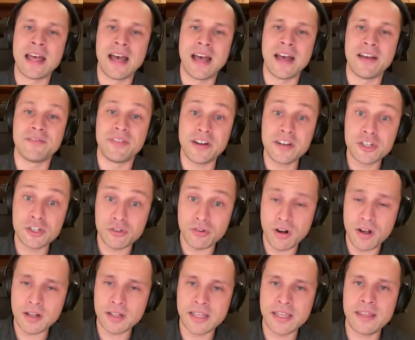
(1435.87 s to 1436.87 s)
very
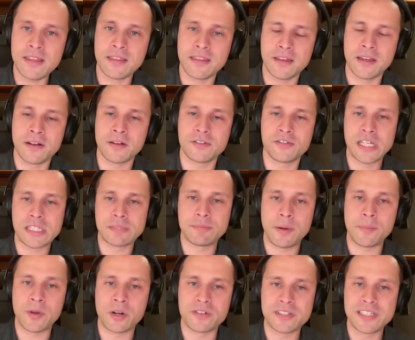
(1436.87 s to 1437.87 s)
strongly the
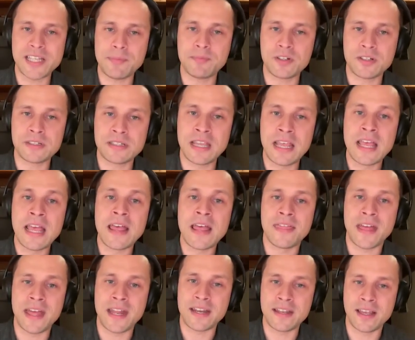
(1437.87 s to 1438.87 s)
transmembrane receptors
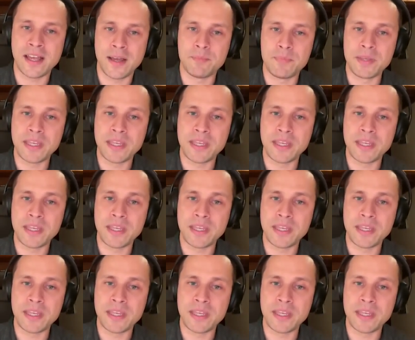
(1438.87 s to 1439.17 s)
that